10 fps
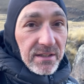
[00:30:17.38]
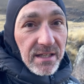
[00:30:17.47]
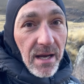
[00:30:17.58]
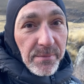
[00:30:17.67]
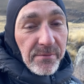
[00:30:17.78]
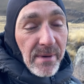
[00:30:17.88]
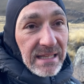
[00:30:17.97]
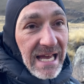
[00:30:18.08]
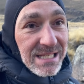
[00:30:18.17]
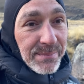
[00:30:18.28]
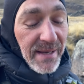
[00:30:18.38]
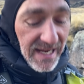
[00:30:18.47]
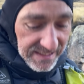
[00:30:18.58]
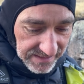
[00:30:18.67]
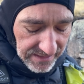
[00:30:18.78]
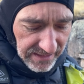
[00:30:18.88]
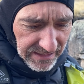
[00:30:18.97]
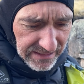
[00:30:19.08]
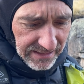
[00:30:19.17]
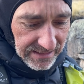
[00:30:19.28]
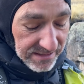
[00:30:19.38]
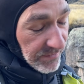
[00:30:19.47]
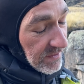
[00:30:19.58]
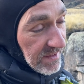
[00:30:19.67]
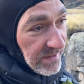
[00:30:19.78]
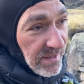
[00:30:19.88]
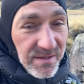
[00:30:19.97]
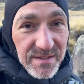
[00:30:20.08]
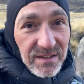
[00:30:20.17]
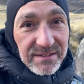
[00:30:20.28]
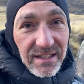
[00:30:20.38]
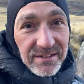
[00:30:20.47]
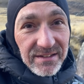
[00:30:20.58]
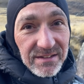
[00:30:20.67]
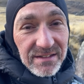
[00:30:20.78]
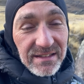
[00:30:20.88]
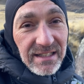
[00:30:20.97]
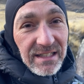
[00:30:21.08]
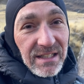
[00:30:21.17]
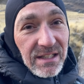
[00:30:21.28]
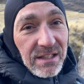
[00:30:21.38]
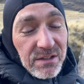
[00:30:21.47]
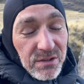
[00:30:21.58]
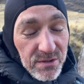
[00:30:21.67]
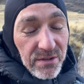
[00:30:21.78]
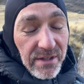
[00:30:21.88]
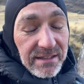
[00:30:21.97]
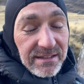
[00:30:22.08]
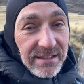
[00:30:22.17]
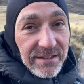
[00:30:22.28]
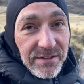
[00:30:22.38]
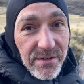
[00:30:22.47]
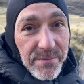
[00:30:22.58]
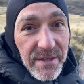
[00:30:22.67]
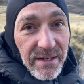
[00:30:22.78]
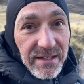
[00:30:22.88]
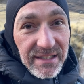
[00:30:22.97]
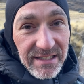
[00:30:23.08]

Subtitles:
top of my last pass, and then as far as I know, it's all downhill to Sorata from there.